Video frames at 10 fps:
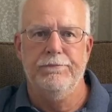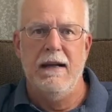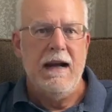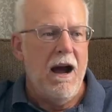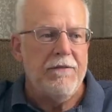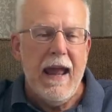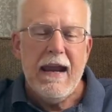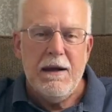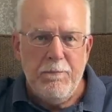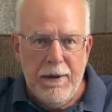Now, if they
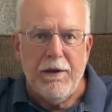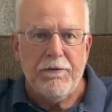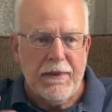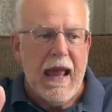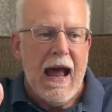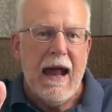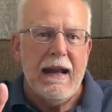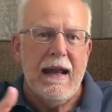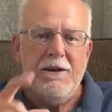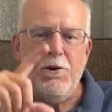can build
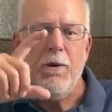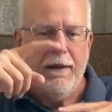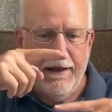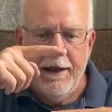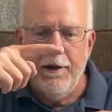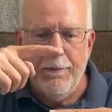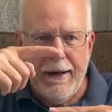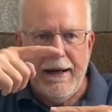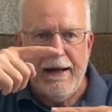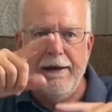that into a little
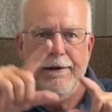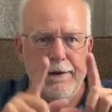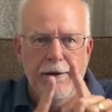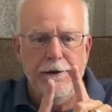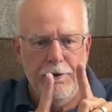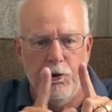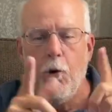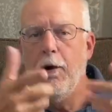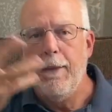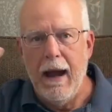bitty
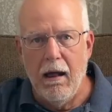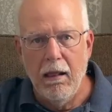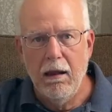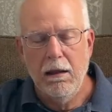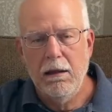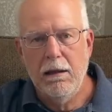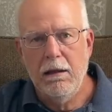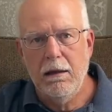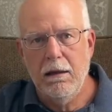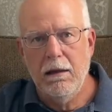doorbell,
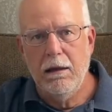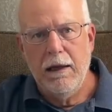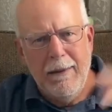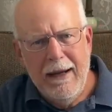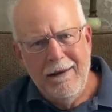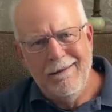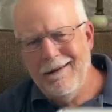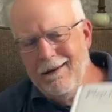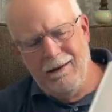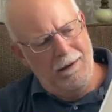you mean
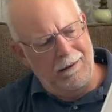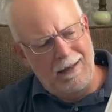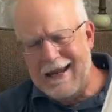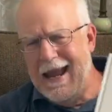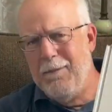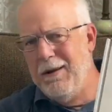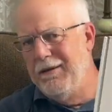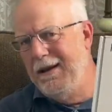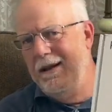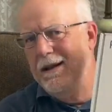they can't
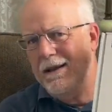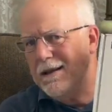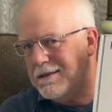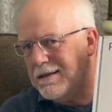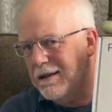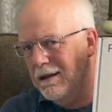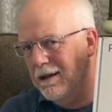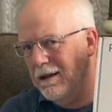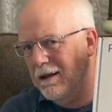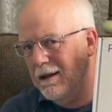build it into this?
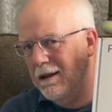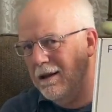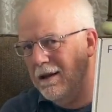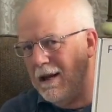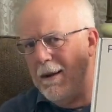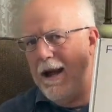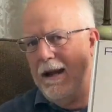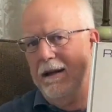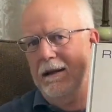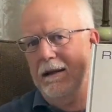Come on,
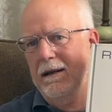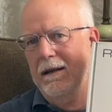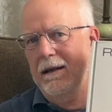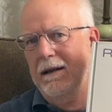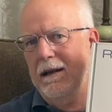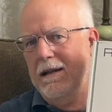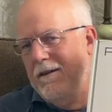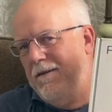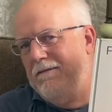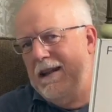that's a
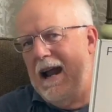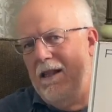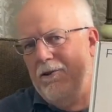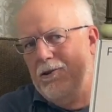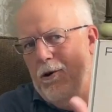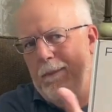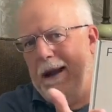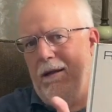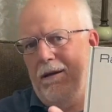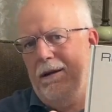$50
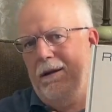doorbell,